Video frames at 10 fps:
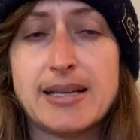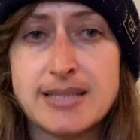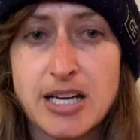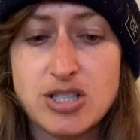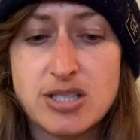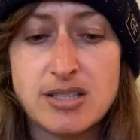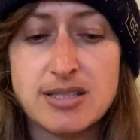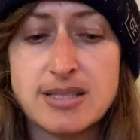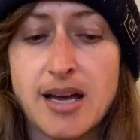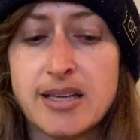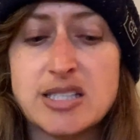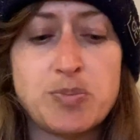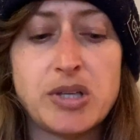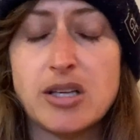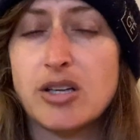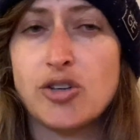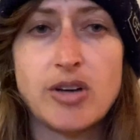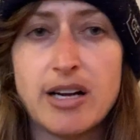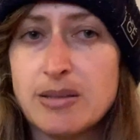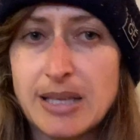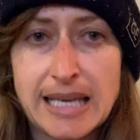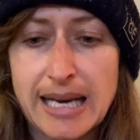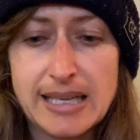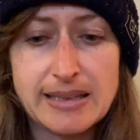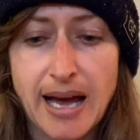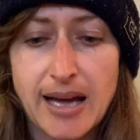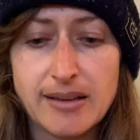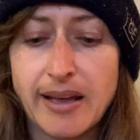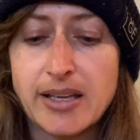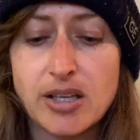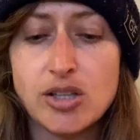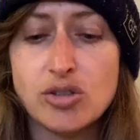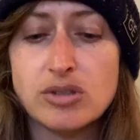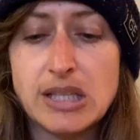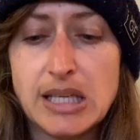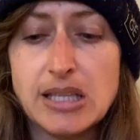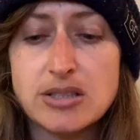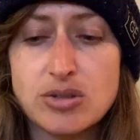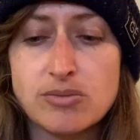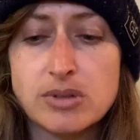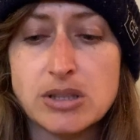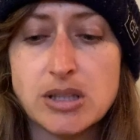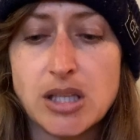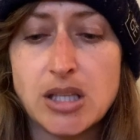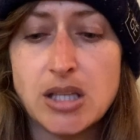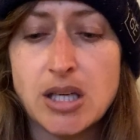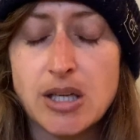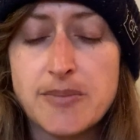attention to the signs, but you're not going to be getting that. Like you're needing to really